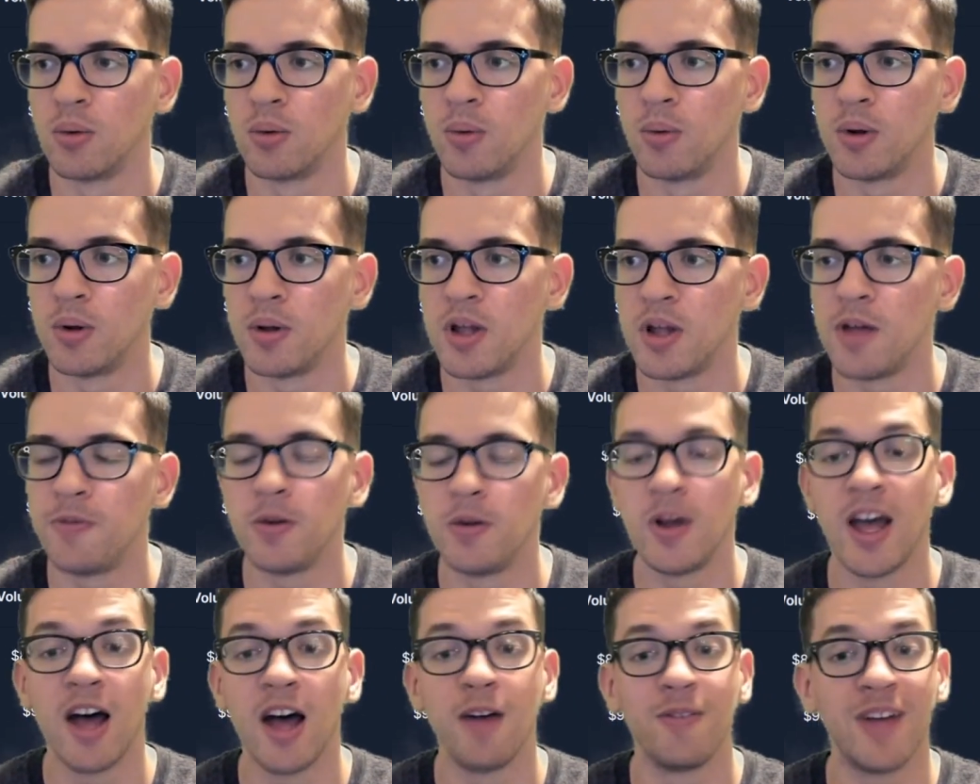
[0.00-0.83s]
if you
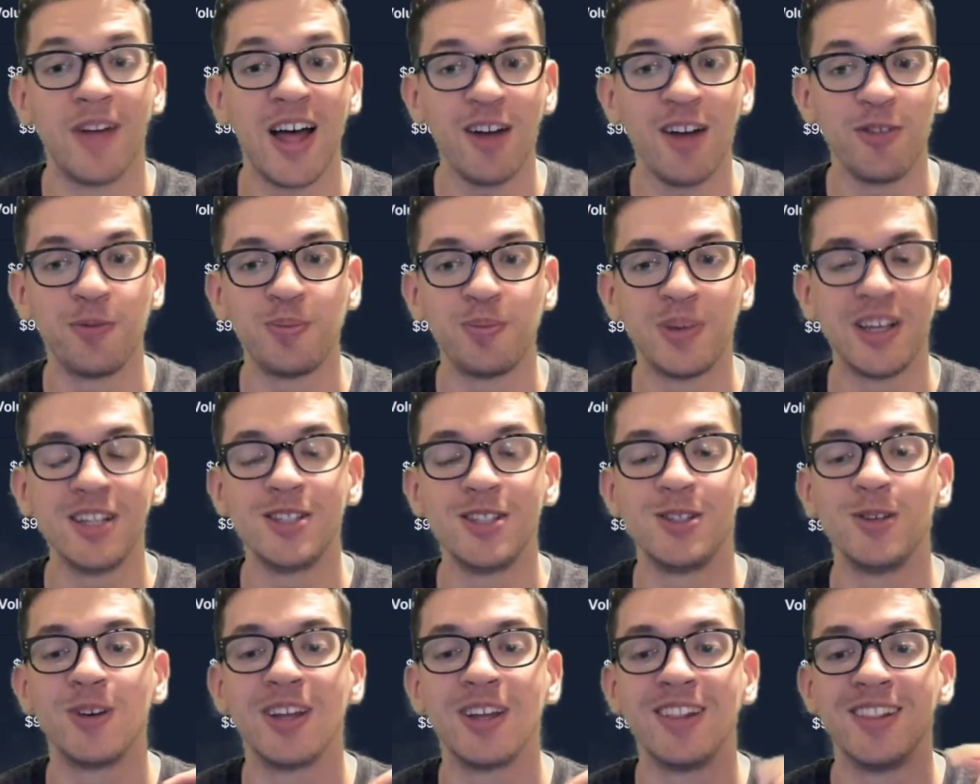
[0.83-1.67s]
have fBEETS, you
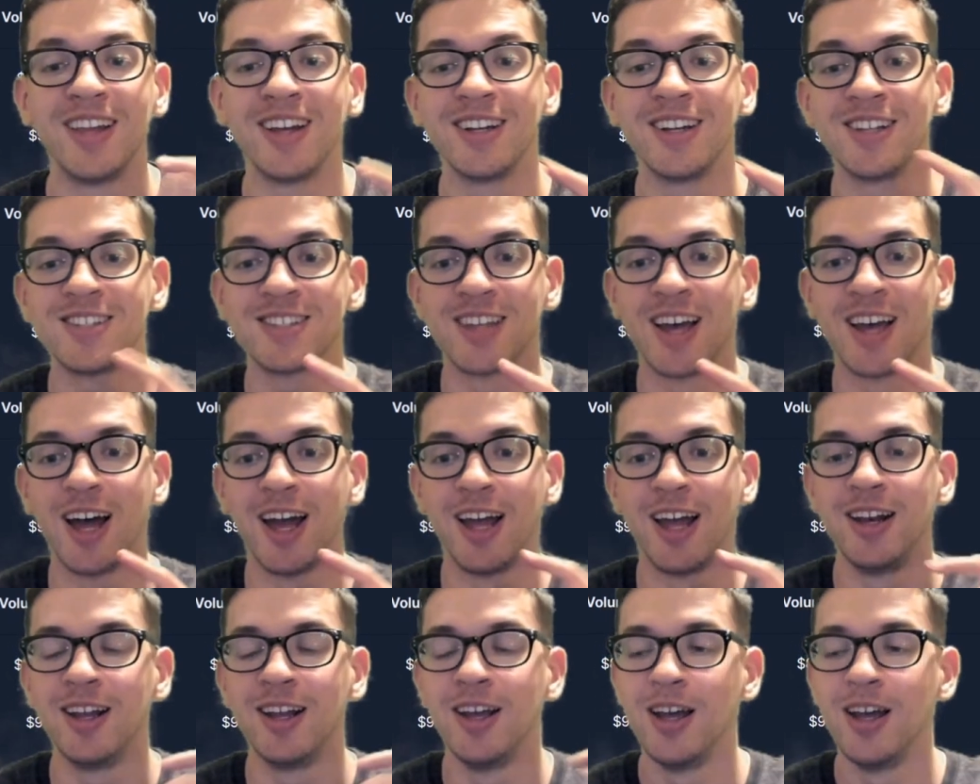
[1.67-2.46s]
can then decide